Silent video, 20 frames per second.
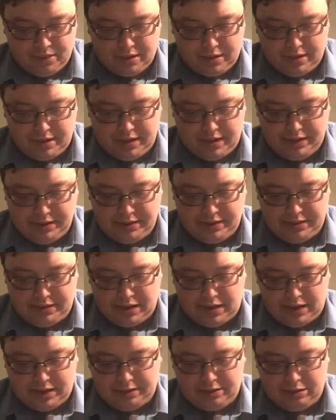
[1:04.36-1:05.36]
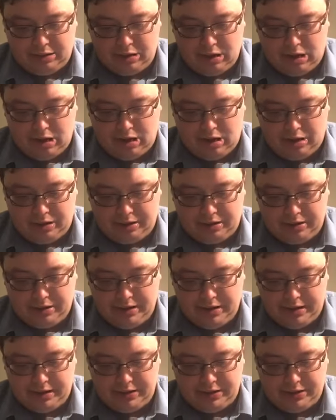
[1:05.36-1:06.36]
his son Gog,
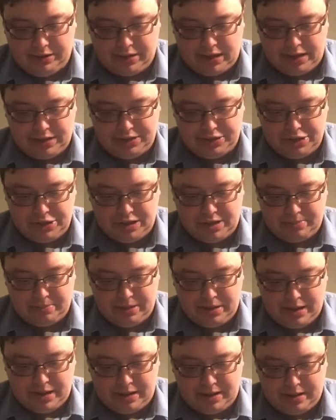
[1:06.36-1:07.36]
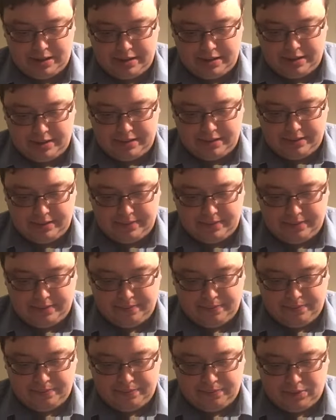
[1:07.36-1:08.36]
his son Shemai,
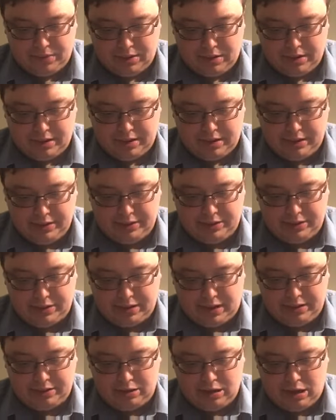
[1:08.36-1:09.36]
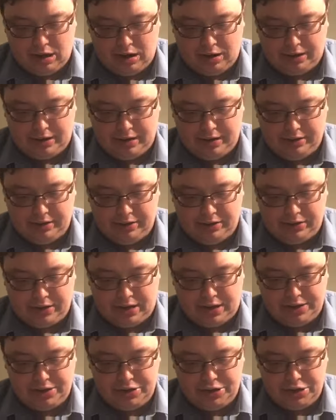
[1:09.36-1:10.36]
his son Gog, his
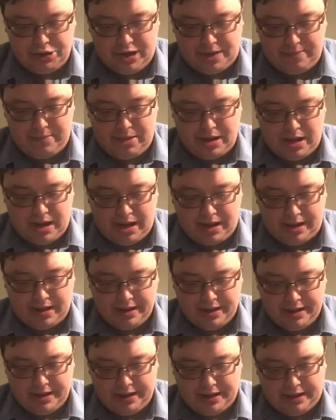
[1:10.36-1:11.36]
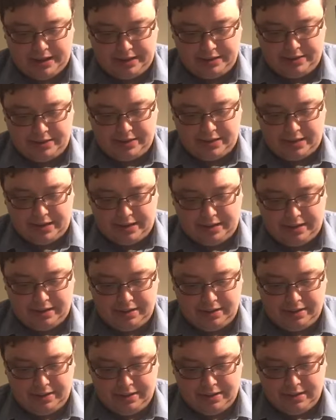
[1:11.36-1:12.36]
son Shemai, his son
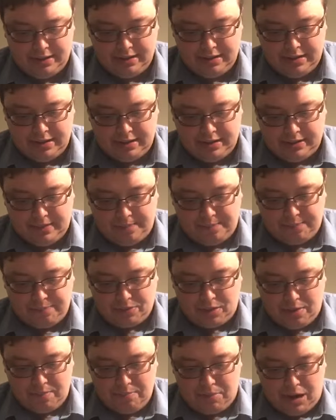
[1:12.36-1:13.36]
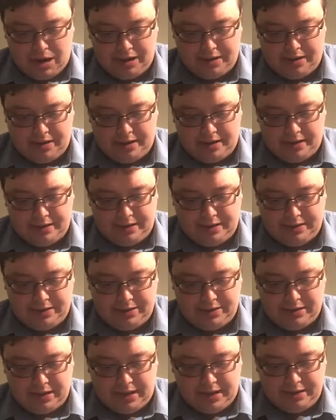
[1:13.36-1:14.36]
Micah, his
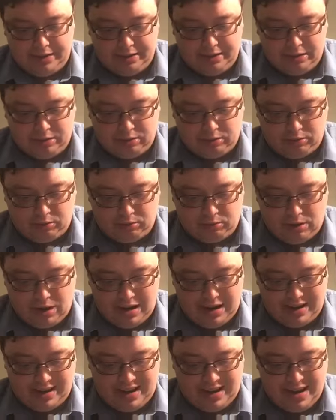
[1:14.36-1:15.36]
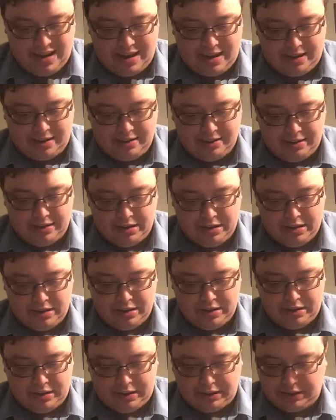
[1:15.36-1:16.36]
son Rahia,
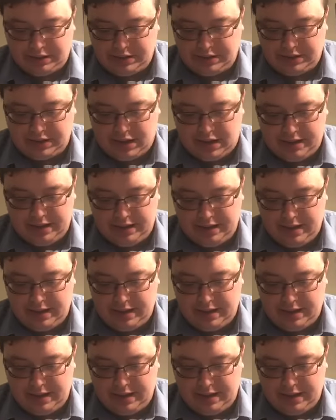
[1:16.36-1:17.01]
his son